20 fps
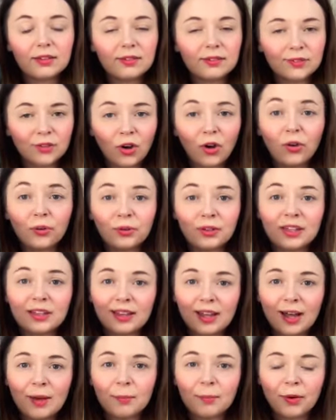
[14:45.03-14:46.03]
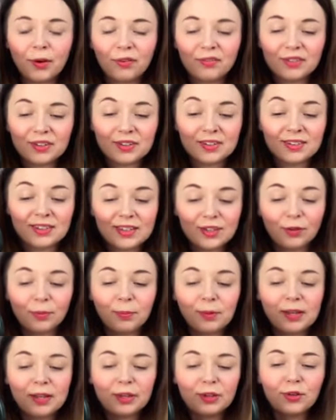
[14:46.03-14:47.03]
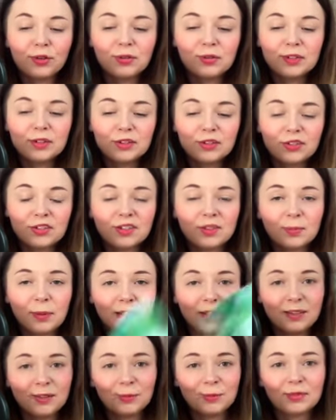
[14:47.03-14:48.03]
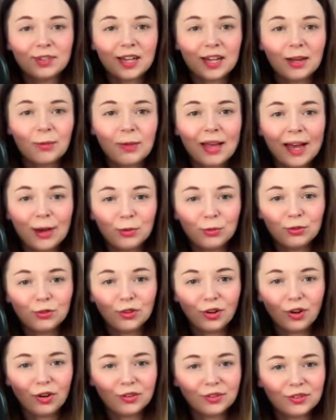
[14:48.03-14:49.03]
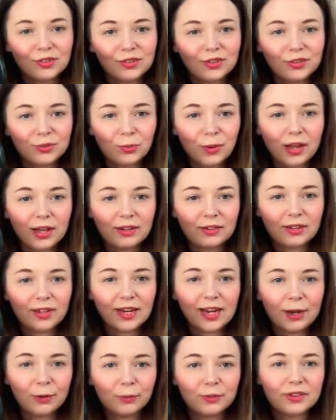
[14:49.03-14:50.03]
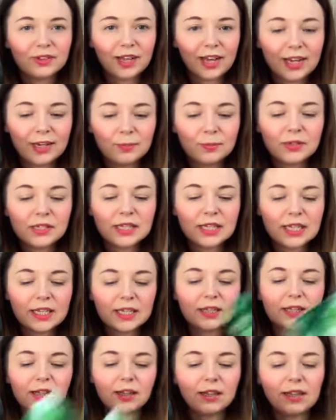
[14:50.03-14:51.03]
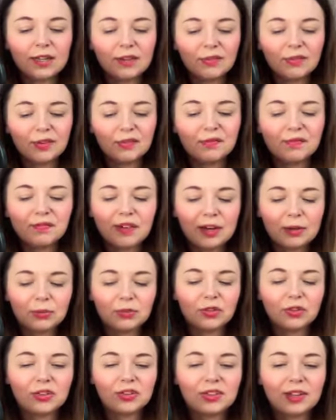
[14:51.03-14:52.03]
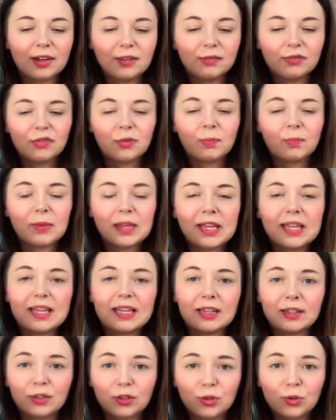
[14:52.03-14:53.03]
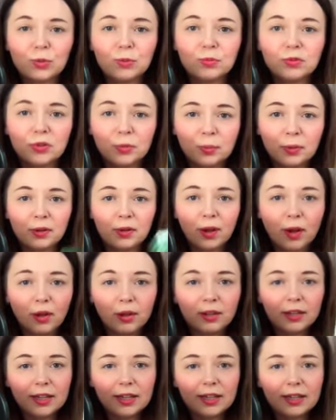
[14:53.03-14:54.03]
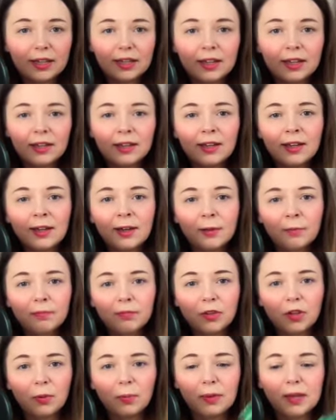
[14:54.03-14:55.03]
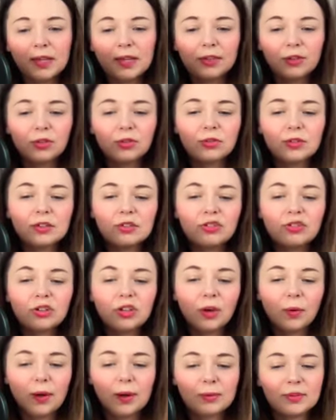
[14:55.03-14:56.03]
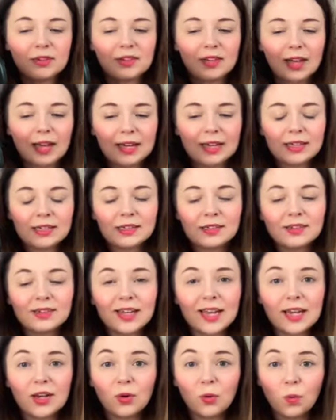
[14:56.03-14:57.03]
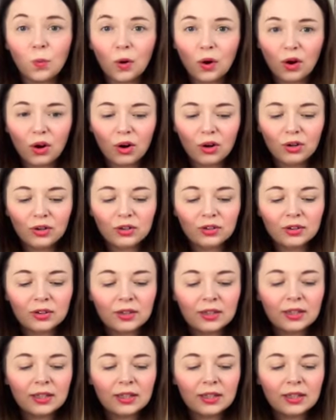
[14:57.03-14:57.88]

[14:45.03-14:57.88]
not only that, but obviously you're being encouraged to spend some time outdoors as well and outside, particularly if you found yourself to be cooped up a lot lately. You're being encouraged to go outside, take a walk.